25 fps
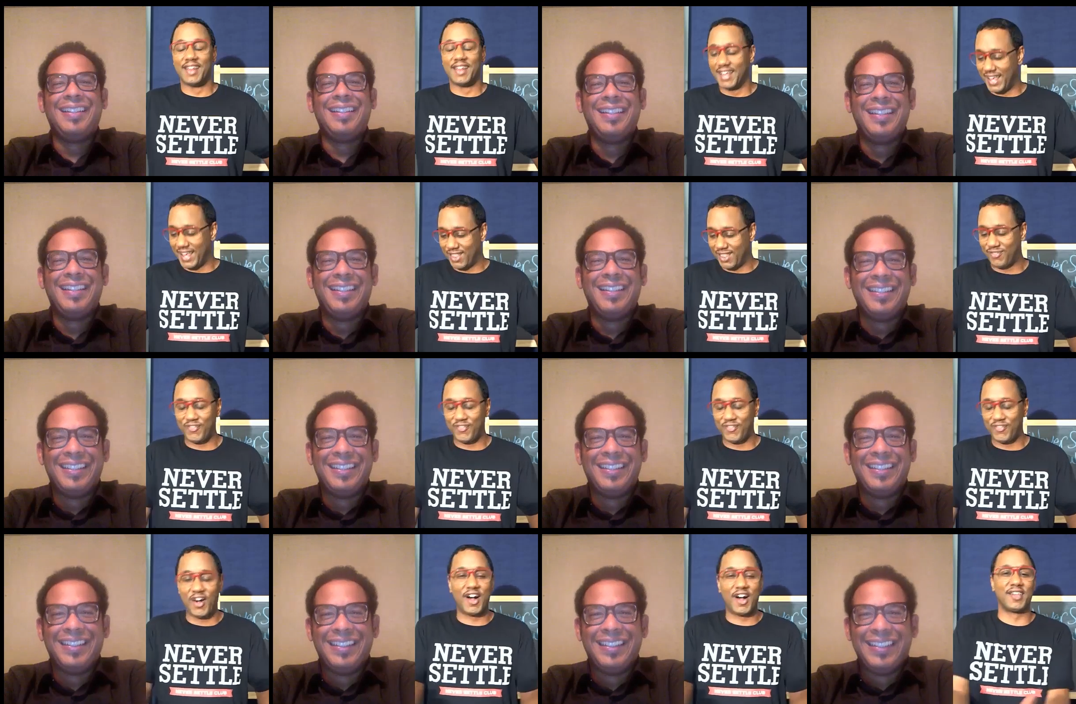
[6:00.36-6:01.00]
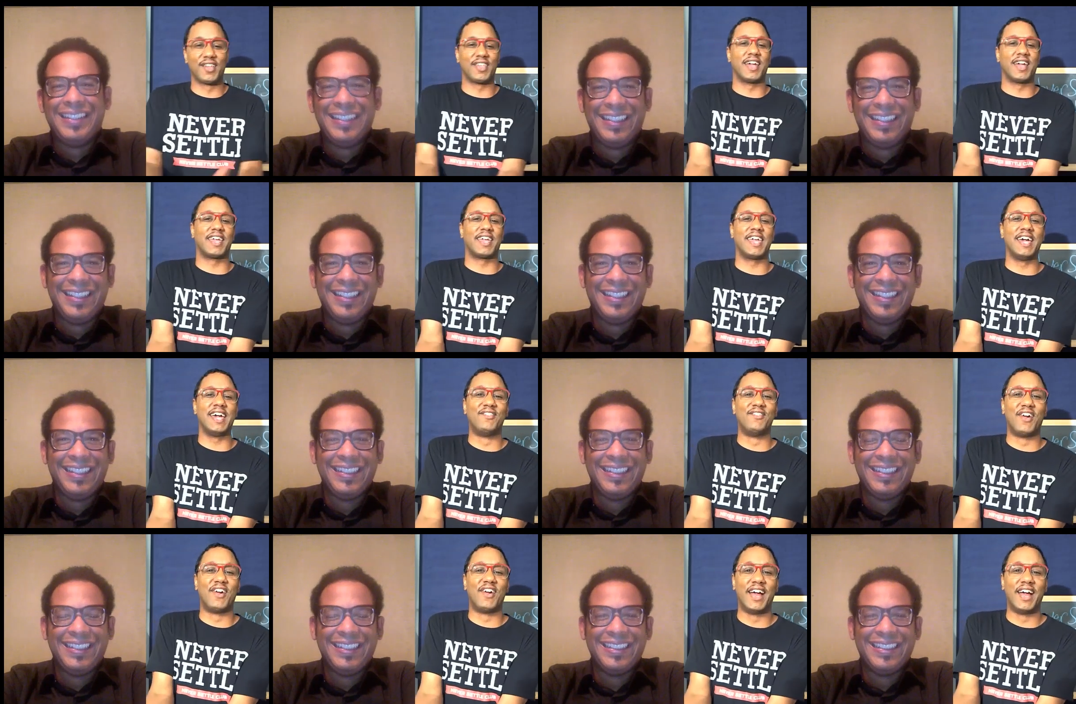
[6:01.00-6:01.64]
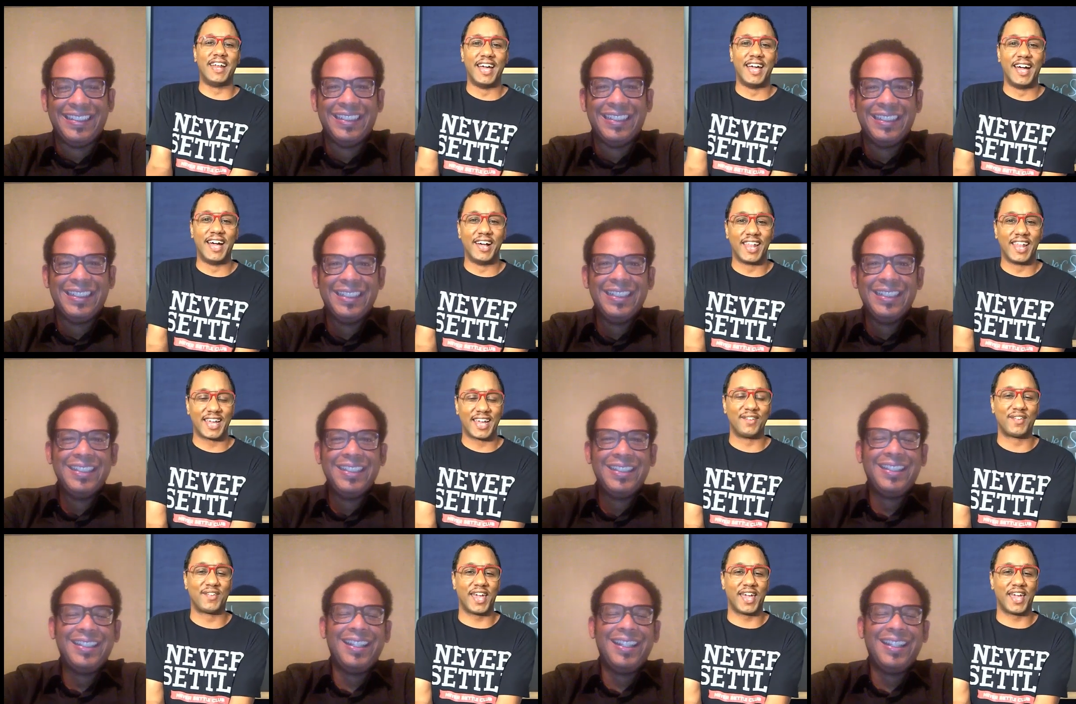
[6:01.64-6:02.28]
Speaker 1: Oh, as far as I can right
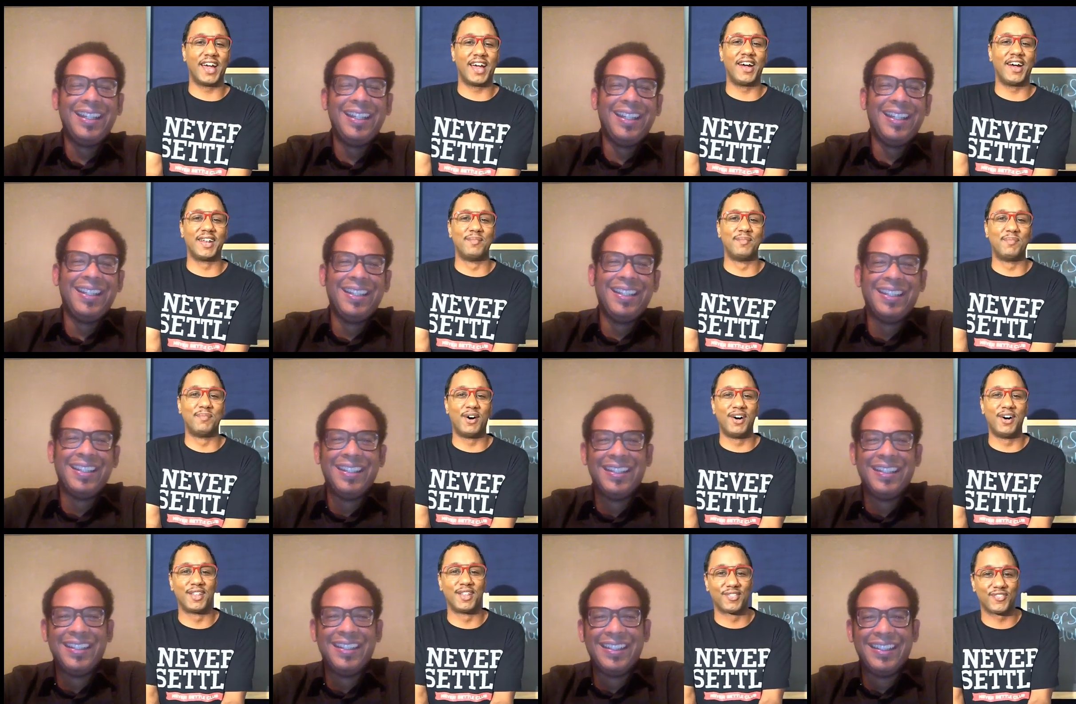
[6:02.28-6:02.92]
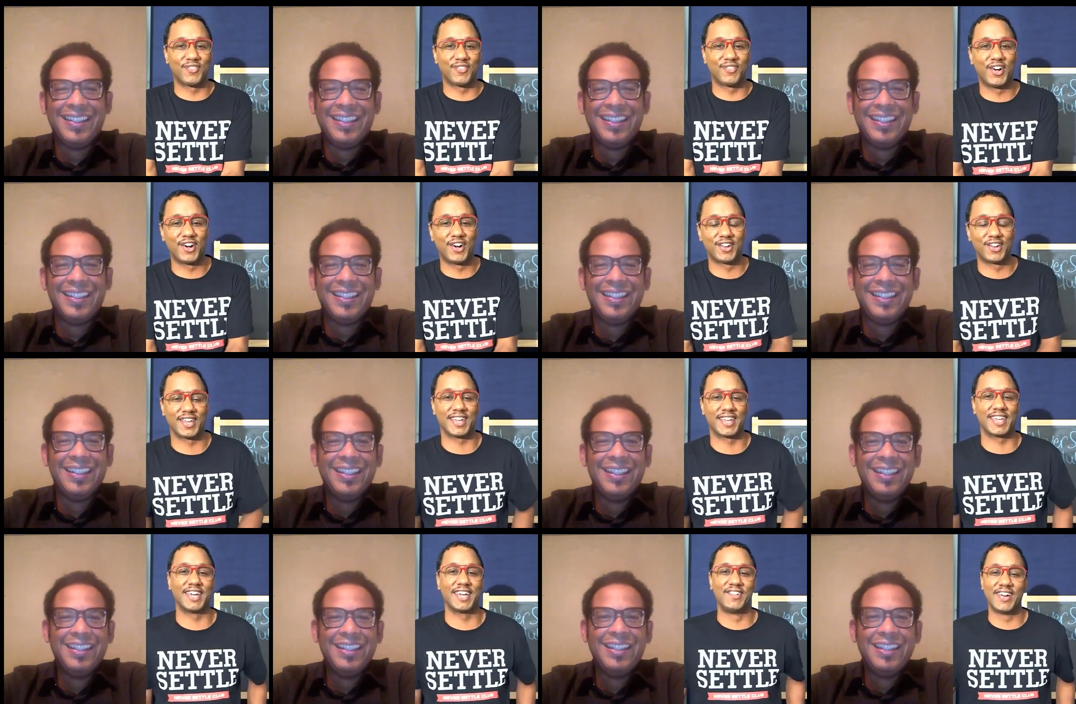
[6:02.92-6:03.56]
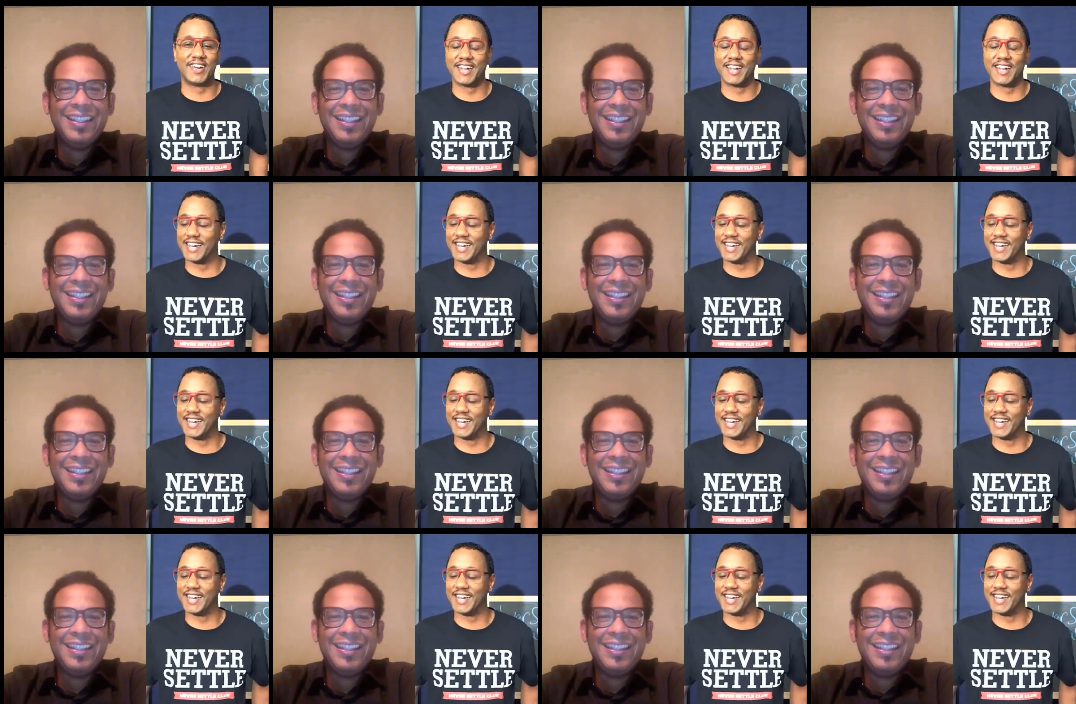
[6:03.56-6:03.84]
now. Like, I'm carrying the ball as far as I